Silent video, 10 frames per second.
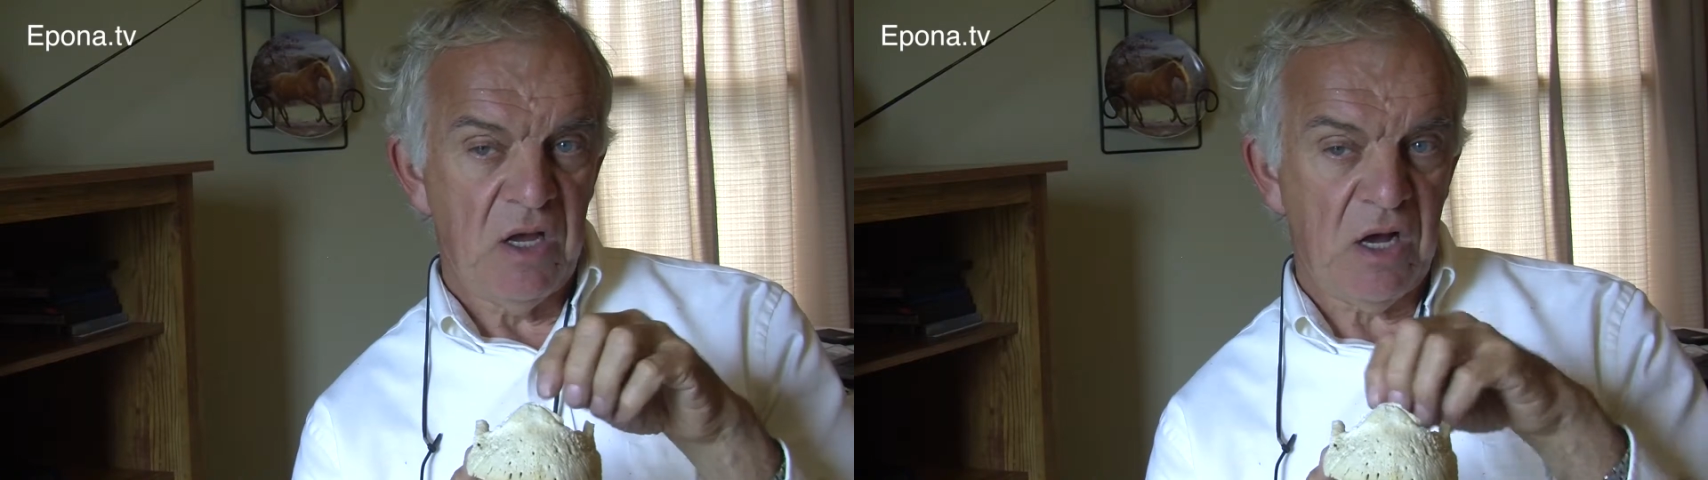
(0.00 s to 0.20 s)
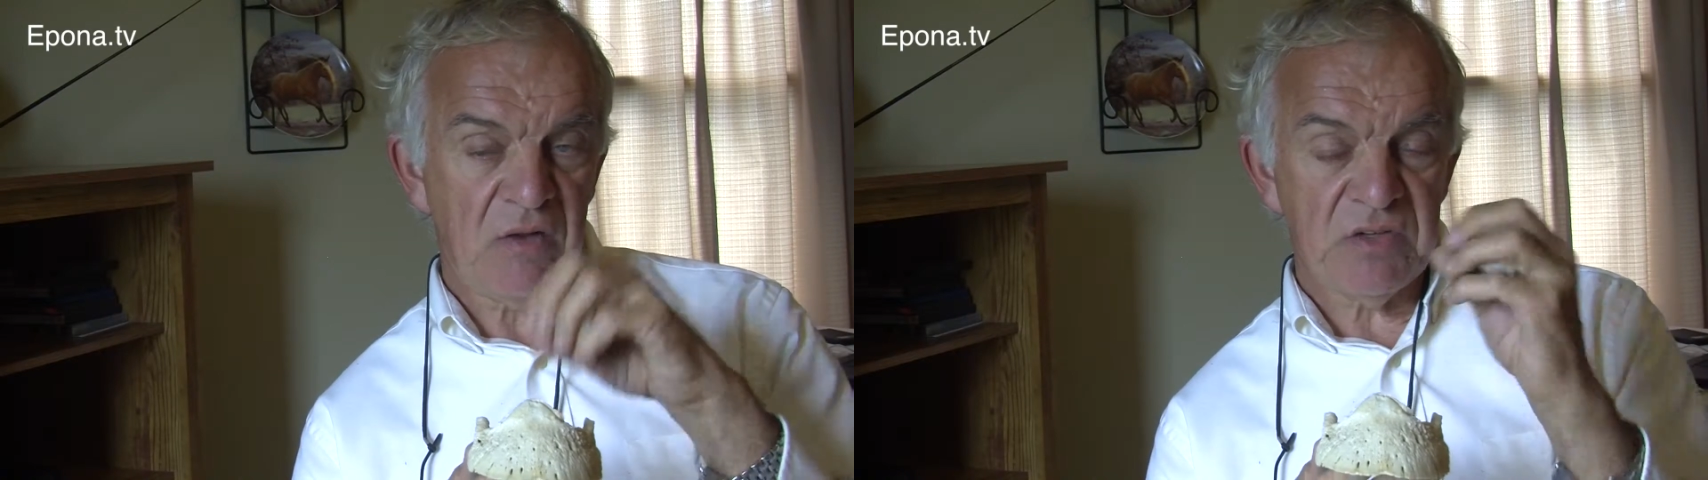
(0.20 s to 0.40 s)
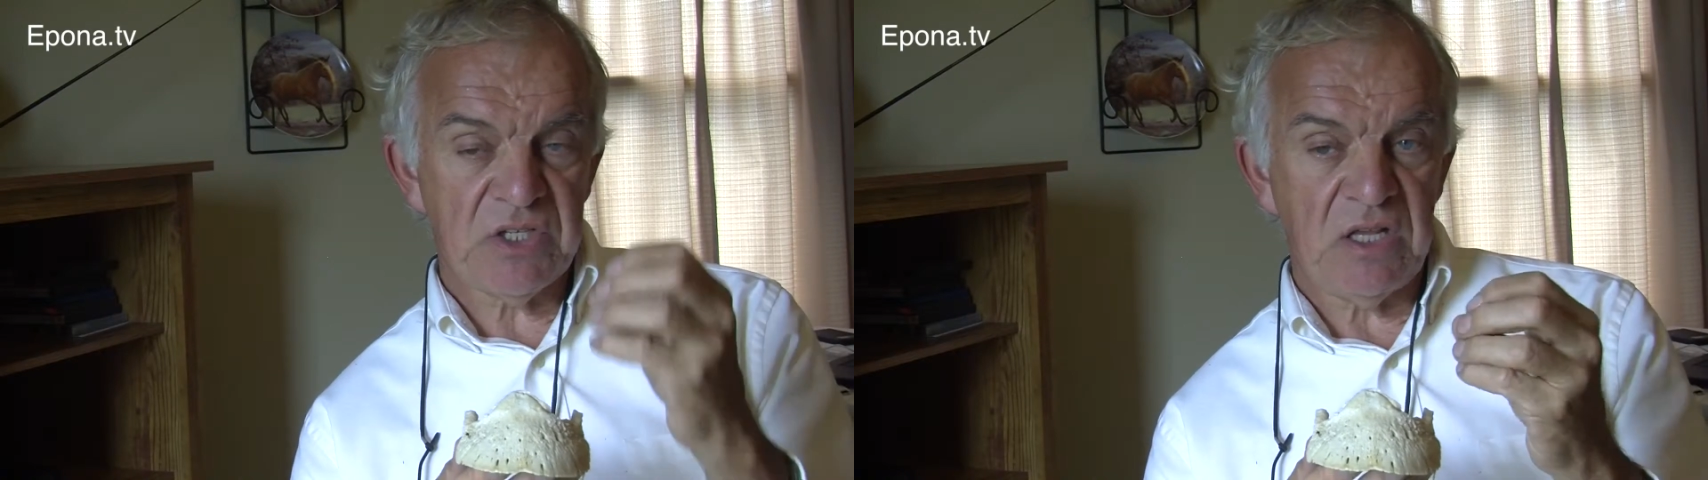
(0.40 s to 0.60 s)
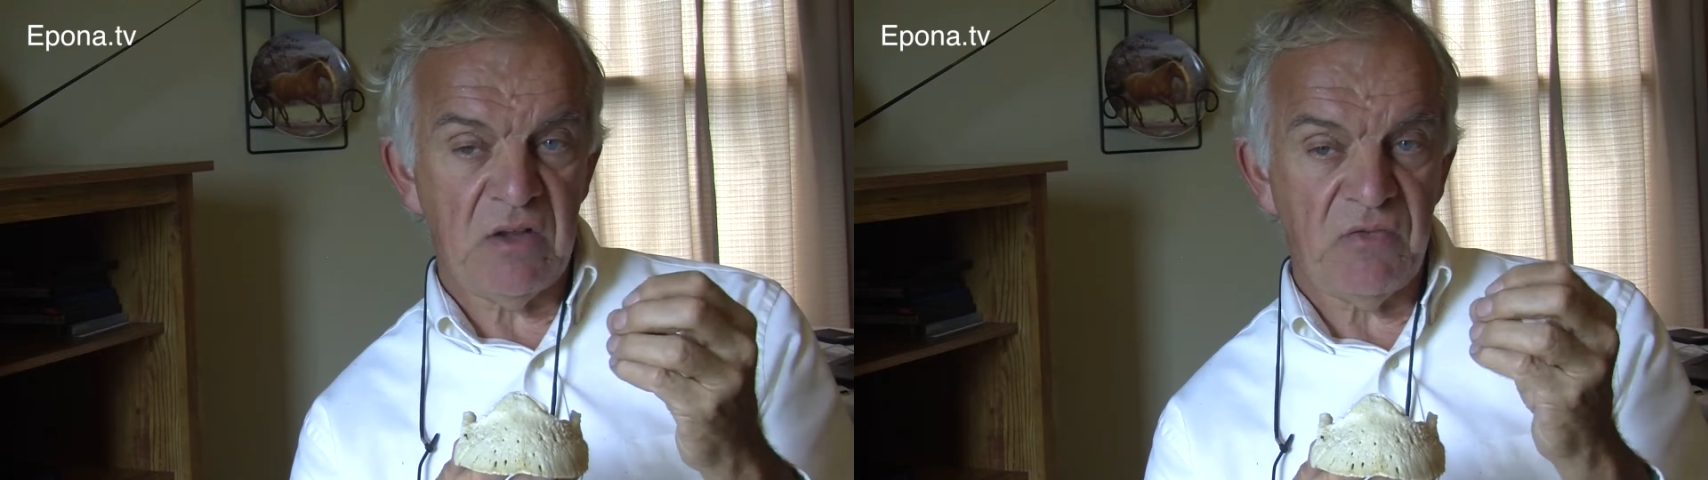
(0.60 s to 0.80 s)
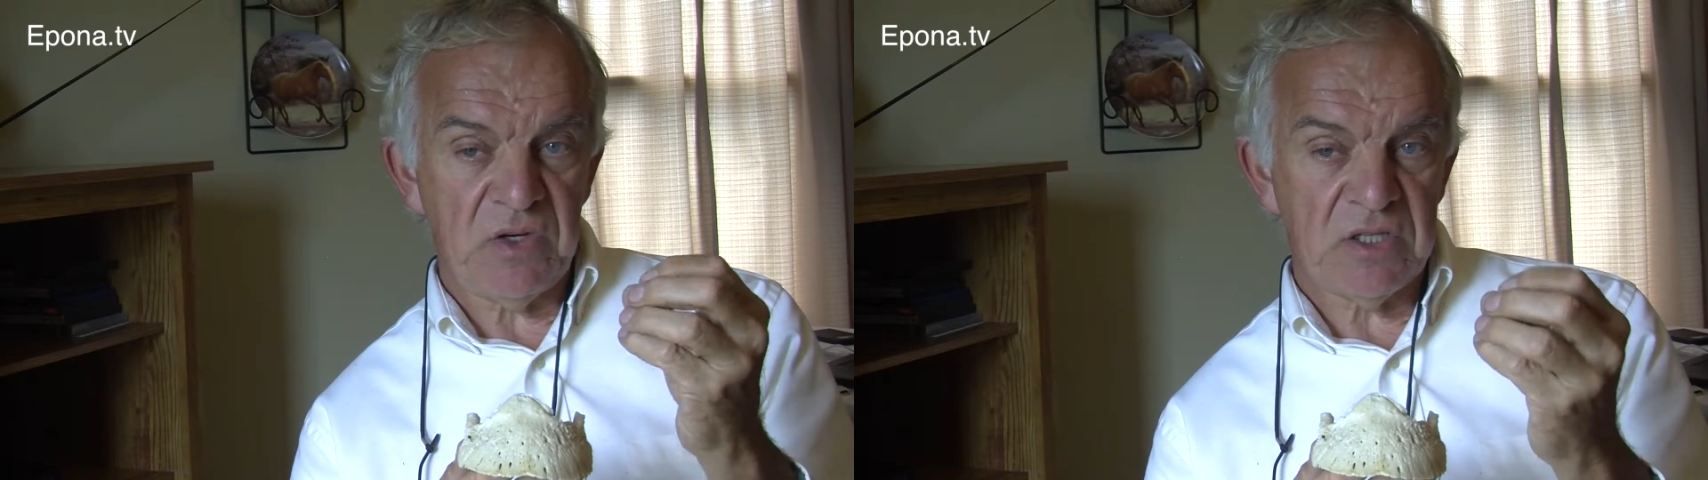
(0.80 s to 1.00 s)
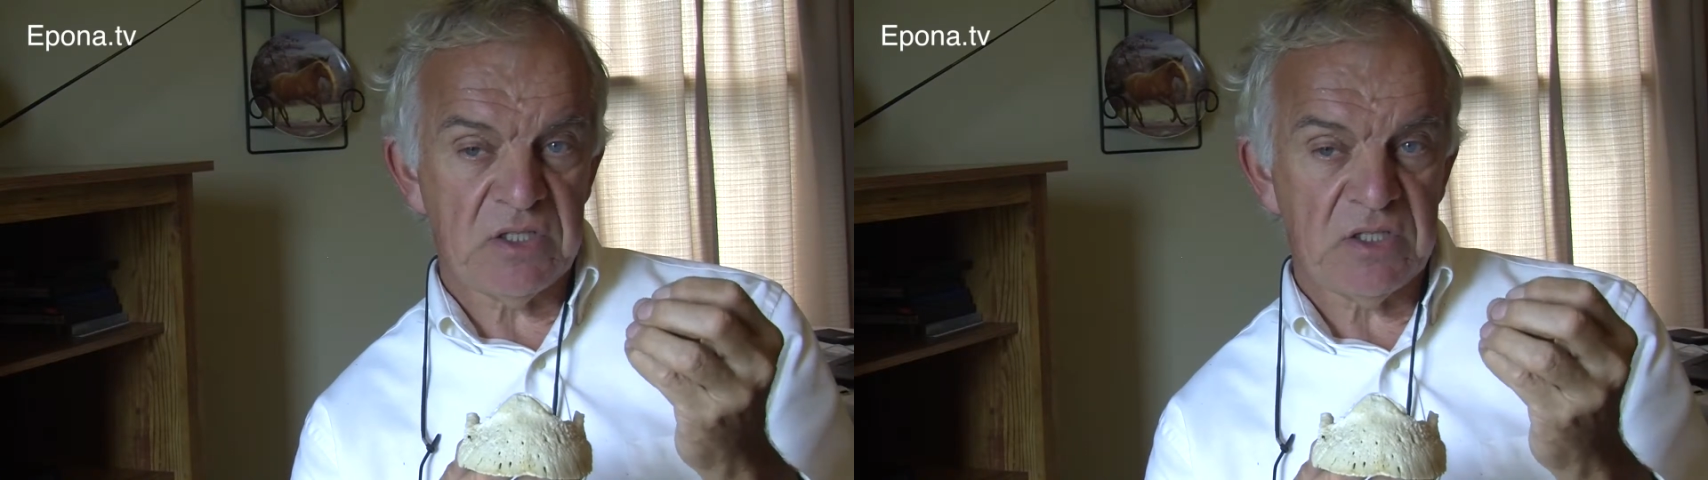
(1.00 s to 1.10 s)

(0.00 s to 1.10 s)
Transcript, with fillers: All of a sudden, the foot